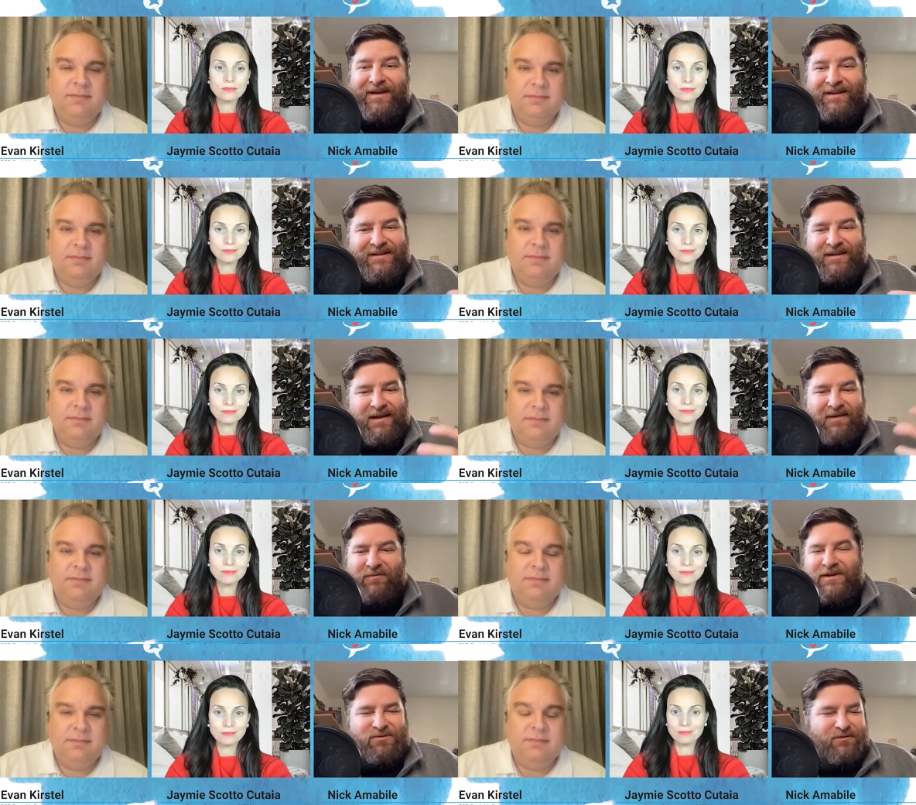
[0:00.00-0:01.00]
Speaker 1: And, and I've
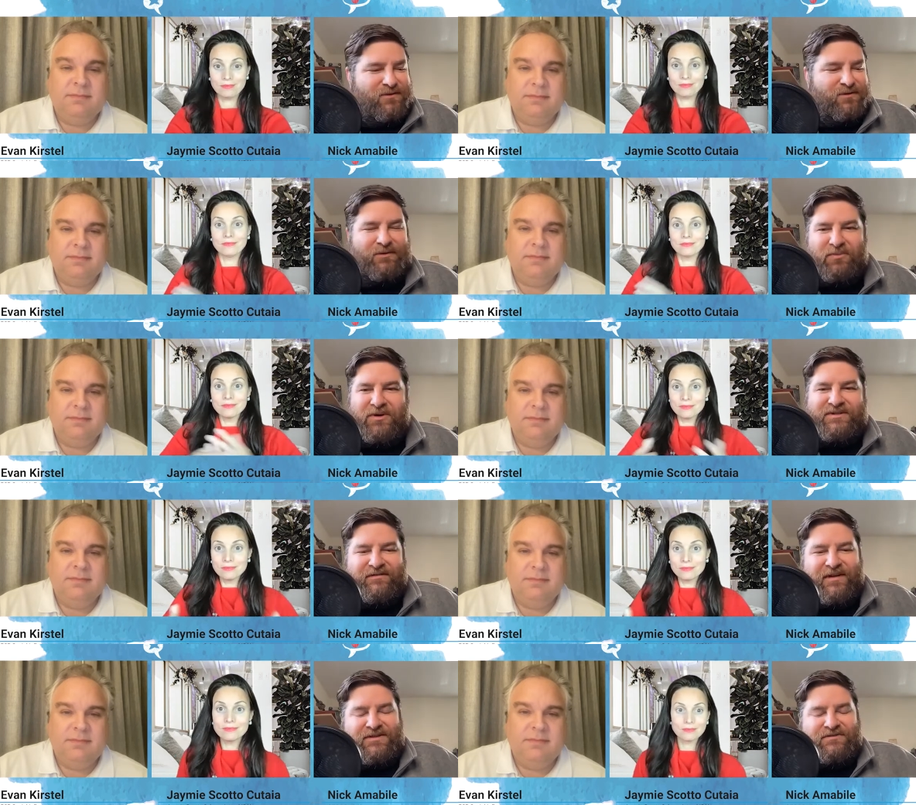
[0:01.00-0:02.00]
been to a few in-person
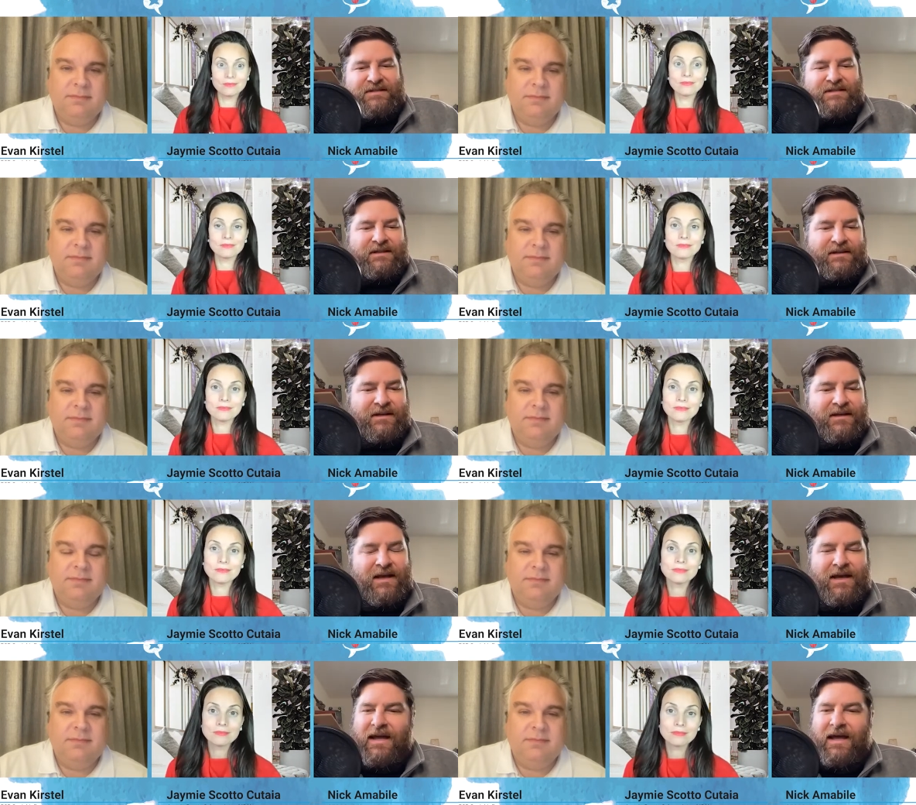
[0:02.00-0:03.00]
events recently,
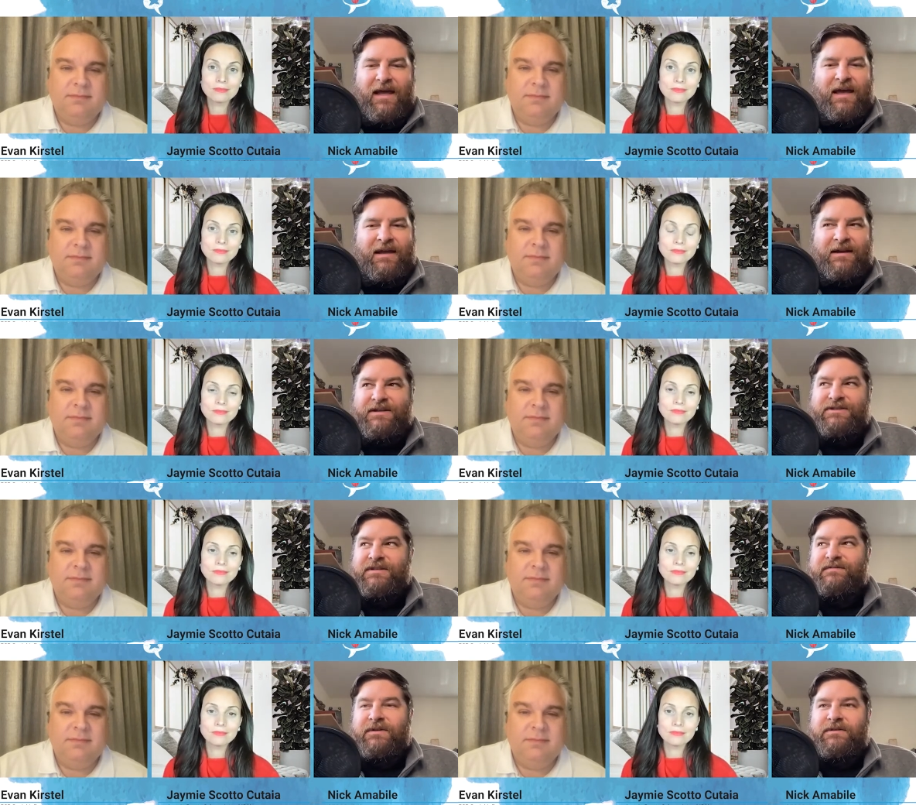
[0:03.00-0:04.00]
and it
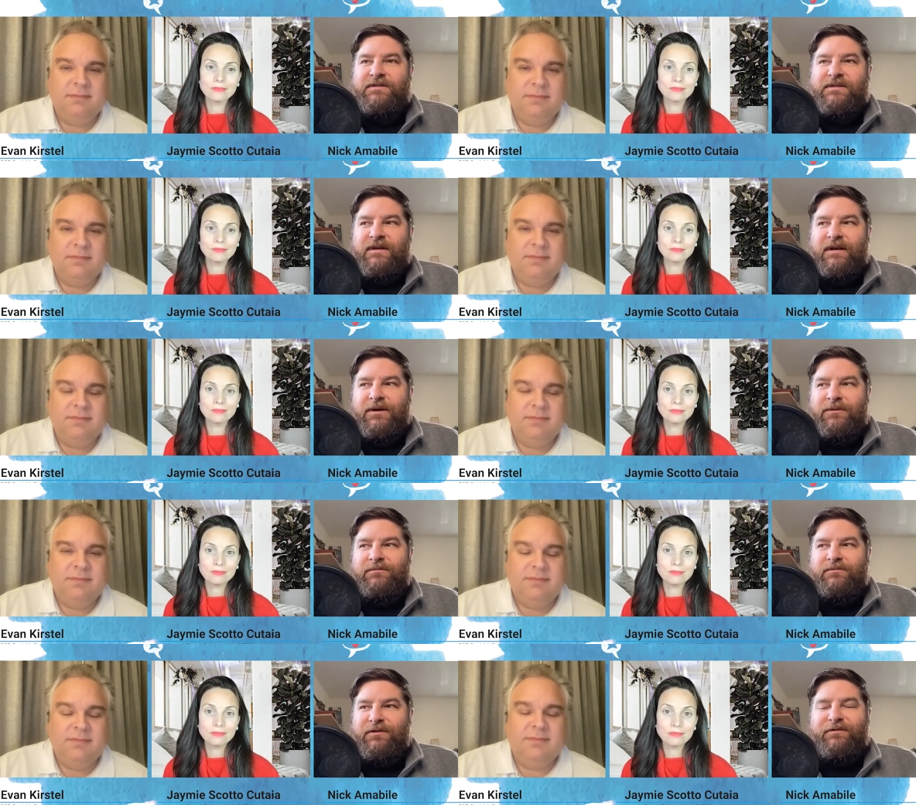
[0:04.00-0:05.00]
just feels, you know,
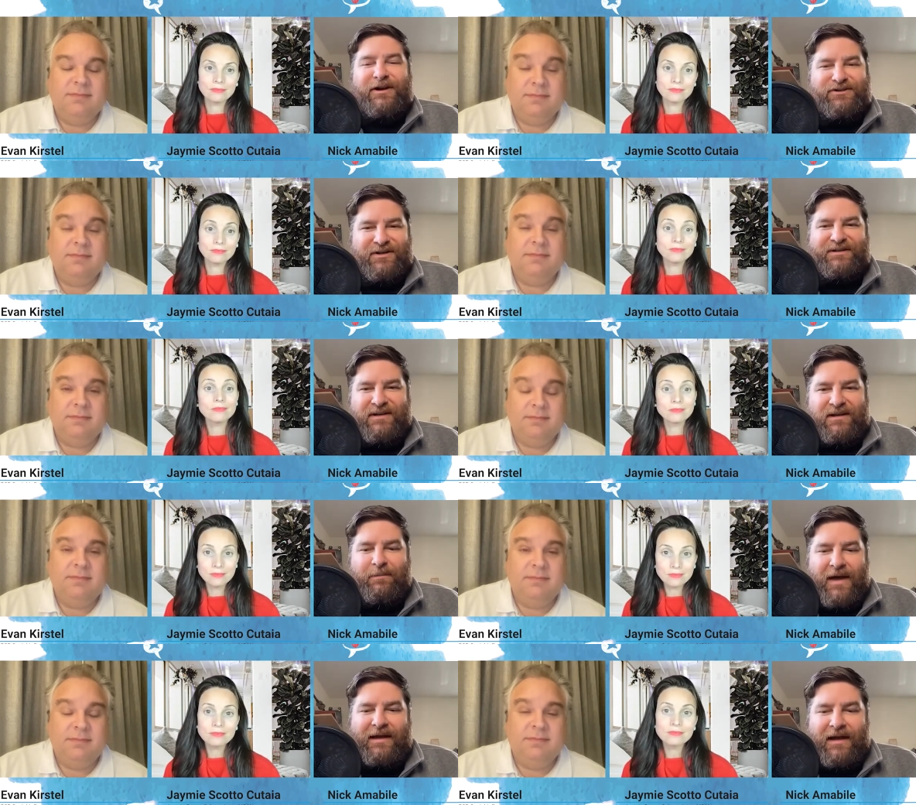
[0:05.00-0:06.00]
refreshing to get back